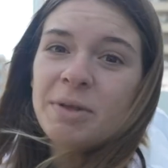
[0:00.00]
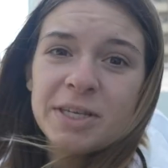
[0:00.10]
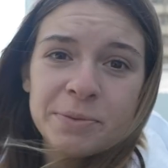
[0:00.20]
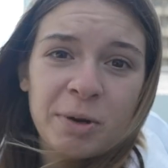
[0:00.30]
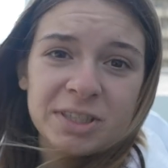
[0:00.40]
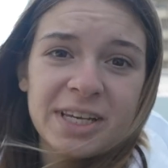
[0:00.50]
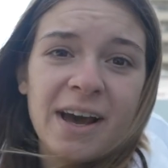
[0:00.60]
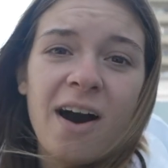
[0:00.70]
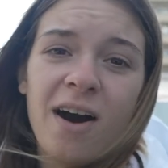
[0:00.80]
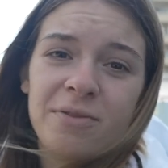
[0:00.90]
of the spots here
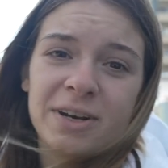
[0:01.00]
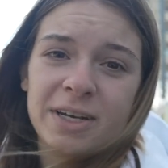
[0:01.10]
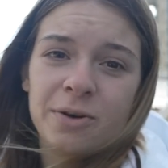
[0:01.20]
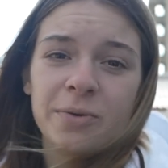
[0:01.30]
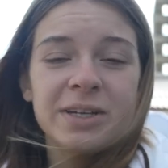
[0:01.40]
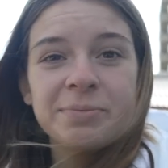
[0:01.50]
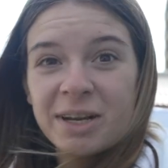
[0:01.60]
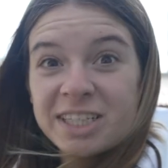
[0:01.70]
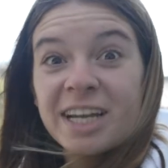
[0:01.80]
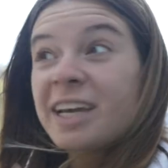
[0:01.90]
are really cool,
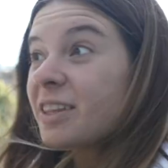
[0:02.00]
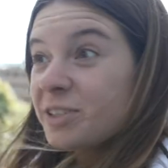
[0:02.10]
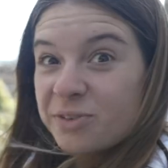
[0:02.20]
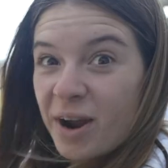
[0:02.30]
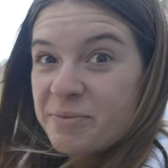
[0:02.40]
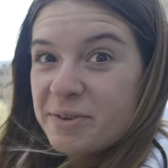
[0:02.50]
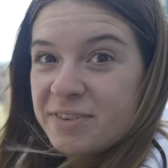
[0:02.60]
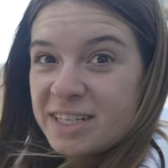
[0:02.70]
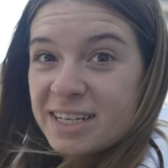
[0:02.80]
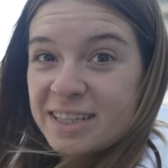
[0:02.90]
especially the shrine we
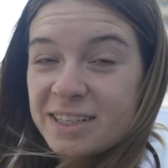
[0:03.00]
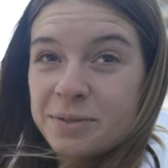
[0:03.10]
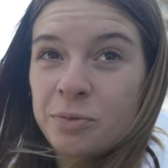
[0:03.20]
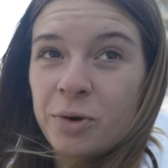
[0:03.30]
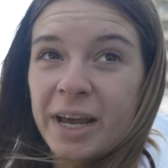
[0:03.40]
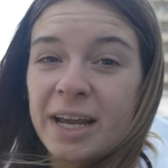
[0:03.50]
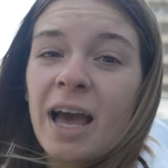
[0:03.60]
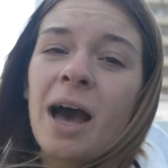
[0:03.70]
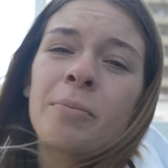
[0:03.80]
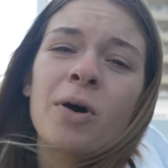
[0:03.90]
visited this morning,
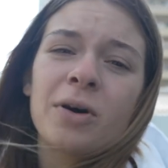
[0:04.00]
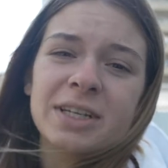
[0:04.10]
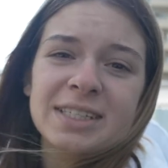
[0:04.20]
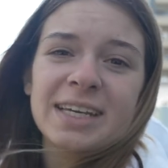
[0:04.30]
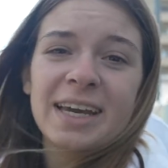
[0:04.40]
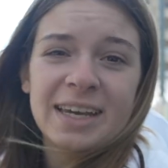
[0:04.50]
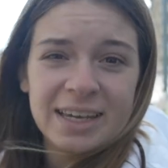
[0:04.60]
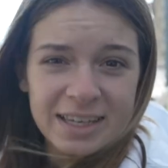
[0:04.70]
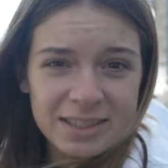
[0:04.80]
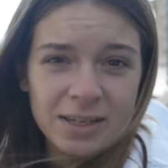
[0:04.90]
but honestly it
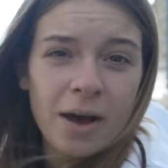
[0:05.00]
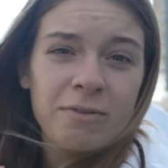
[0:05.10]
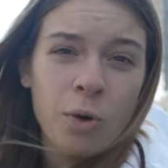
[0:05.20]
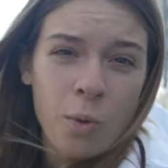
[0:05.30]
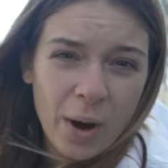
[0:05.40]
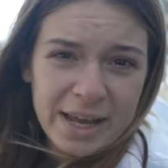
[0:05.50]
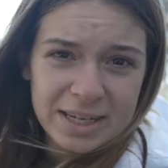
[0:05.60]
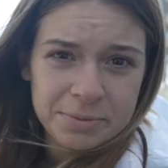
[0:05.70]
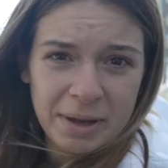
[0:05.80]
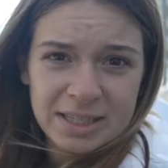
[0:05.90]
is quite
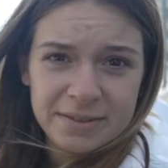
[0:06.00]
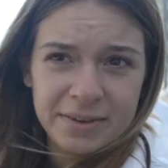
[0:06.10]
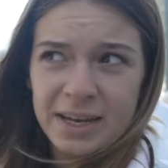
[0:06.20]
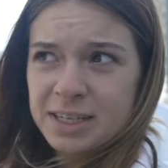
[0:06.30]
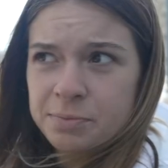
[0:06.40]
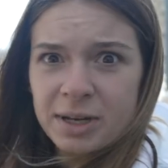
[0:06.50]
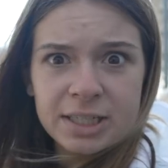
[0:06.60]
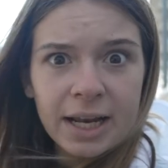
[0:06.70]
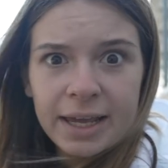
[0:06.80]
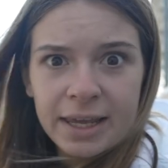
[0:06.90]
expensive here,
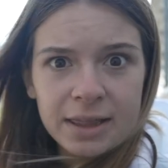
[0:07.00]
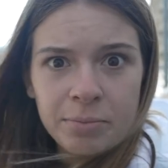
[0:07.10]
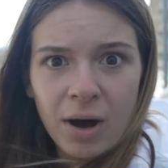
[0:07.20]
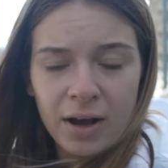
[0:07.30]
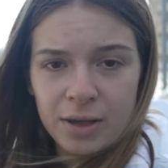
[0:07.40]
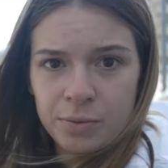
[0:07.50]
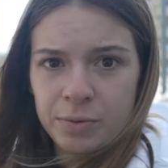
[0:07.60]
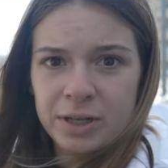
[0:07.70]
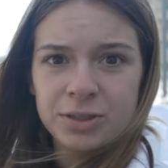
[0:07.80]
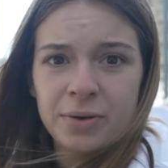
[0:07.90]
especially like in the market we
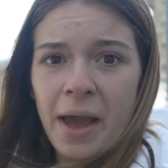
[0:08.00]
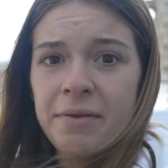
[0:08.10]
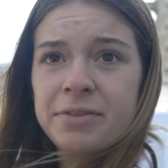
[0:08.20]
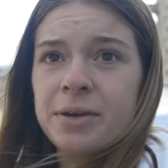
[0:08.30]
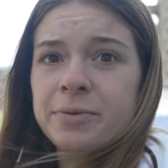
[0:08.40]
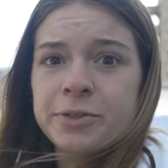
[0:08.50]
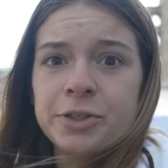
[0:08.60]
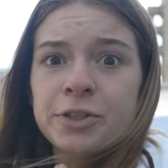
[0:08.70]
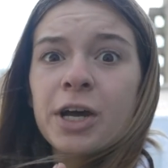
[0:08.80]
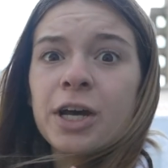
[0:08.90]
went to. Everything was
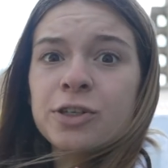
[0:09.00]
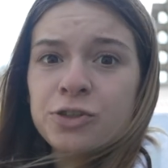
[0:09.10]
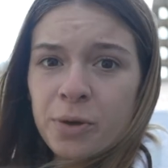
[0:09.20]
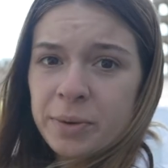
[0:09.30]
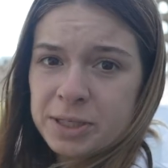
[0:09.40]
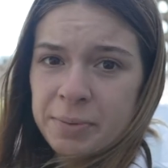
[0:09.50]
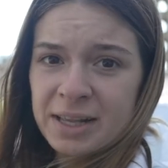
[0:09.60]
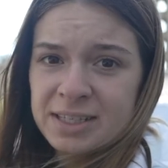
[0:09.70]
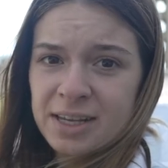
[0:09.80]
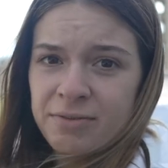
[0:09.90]
just so
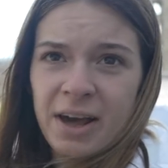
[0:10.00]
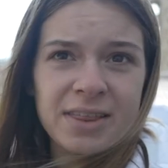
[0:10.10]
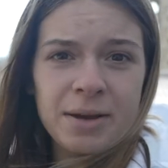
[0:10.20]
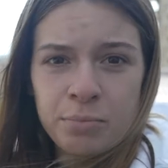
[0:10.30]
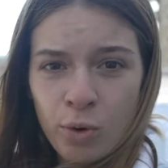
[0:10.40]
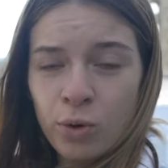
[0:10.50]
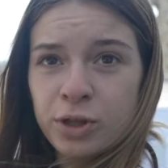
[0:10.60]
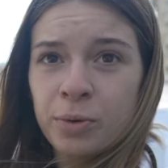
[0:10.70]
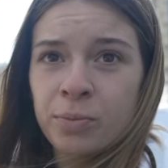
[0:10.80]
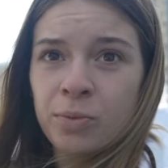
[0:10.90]
expensive, I think more
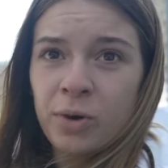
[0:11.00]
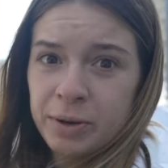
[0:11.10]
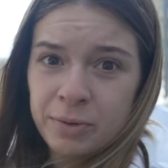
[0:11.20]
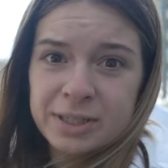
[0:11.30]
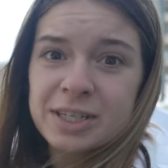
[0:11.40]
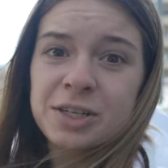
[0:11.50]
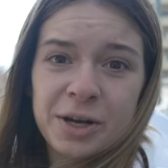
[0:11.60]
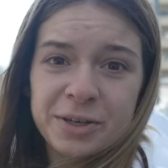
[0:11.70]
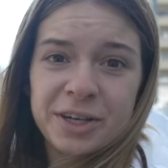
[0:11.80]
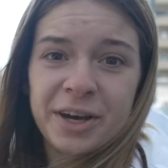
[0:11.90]
than what it was in
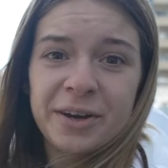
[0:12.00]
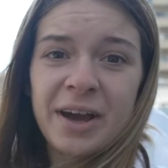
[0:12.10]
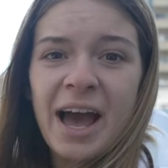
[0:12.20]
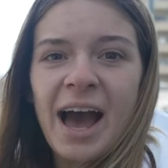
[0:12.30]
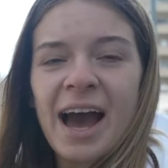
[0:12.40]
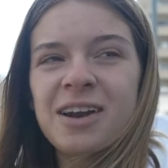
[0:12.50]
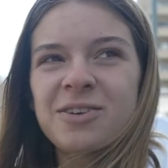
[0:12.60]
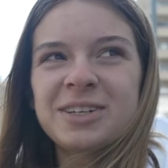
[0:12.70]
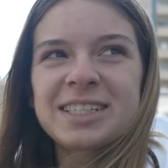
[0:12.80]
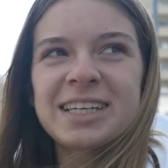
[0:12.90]
Tokyo, and
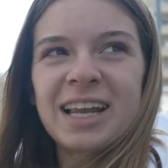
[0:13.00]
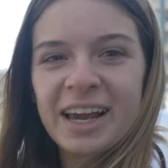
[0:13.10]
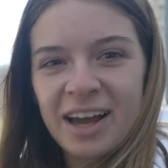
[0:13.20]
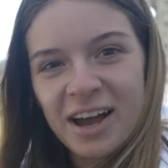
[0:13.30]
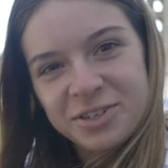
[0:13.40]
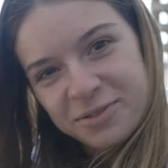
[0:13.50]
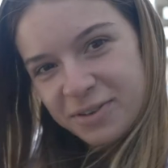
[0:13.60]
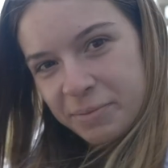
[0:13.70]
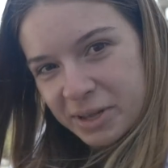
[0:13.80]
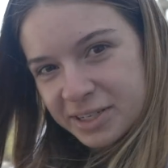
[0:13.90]
honestly, like, I do
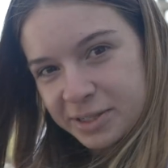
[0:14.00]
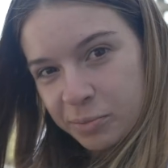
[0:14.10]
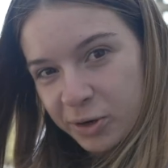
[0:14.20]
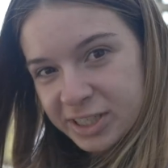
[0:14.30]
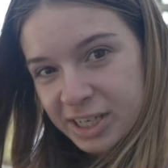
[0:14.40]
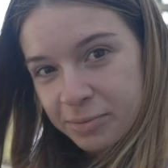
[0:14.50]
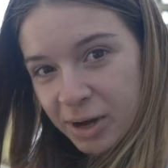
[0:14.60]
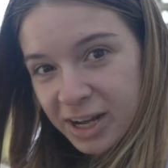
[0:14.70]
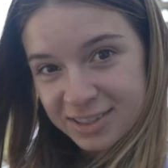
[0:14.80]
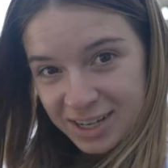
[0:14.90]
feel a bit disappointed
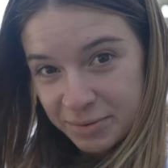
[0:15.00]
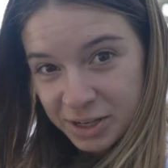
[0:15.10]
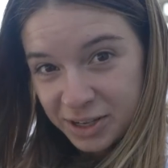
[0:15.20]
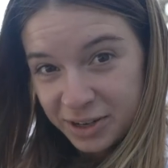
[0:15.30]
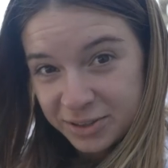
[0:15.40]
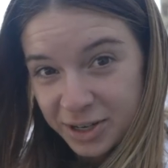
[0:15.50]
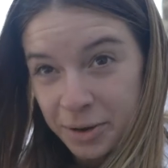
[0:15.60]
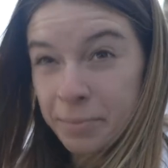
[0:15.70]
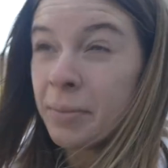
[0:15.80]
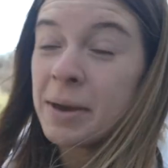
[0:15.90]
by our time in
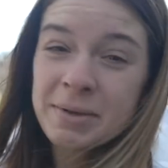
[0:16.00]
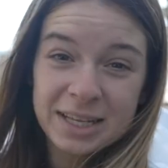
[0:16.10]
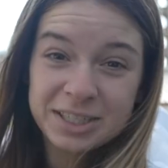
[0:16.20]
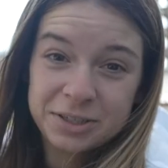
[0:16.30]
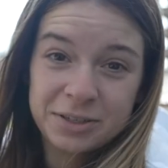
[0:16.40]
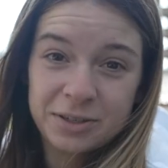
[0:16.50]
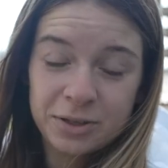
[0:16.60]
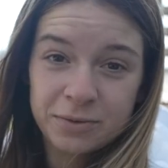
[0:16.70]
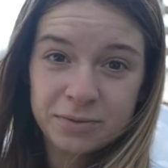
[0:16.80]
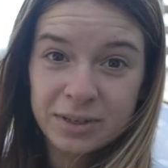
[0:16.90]
Kyoto. Maybe that's just because
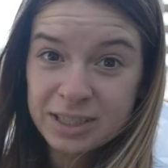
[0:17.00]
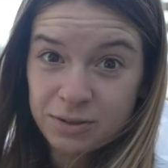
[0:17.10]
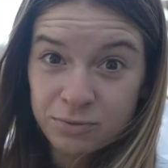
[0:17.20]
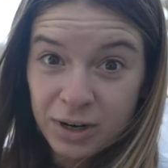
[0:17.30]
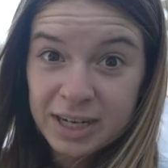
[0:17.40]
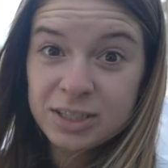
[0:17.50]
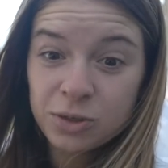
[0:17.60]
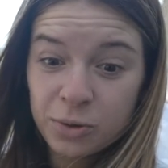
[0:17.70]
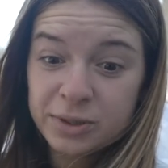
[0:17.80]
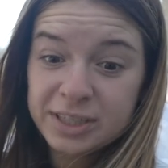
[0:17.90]
it's a really
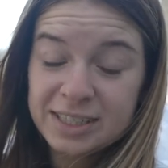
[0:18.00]
touristy